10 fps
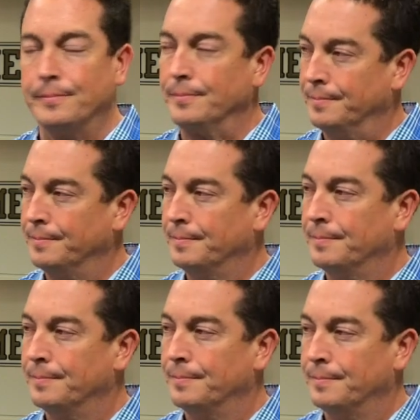
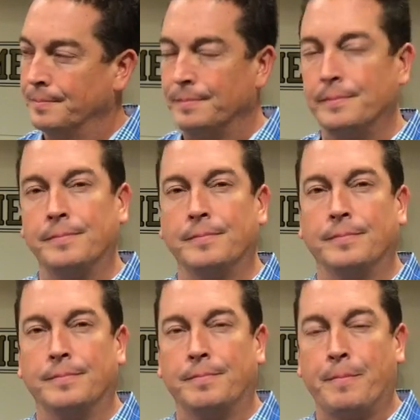
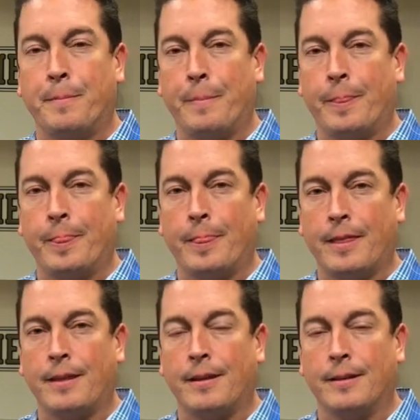
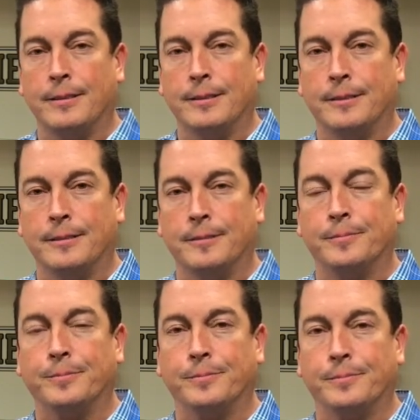
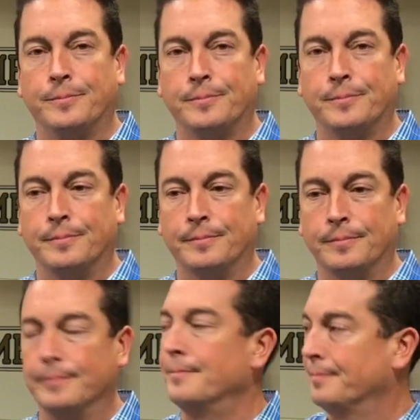
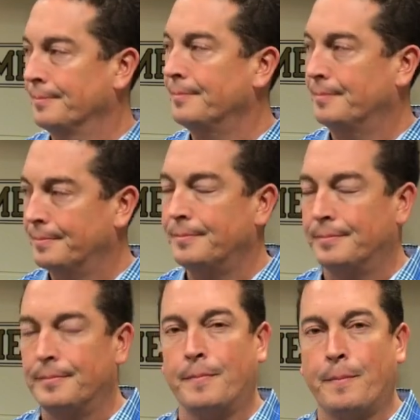
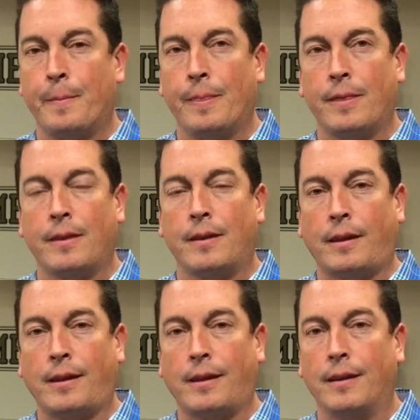
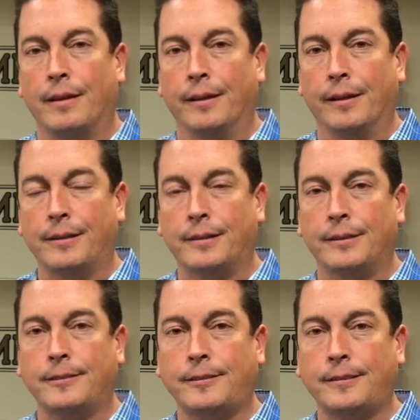
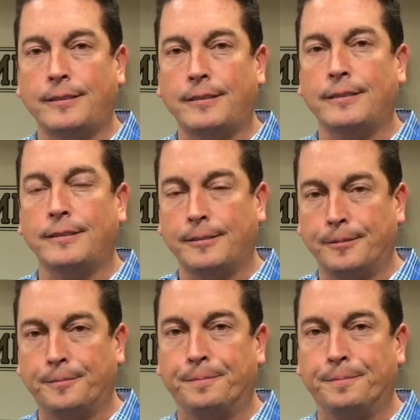(silent)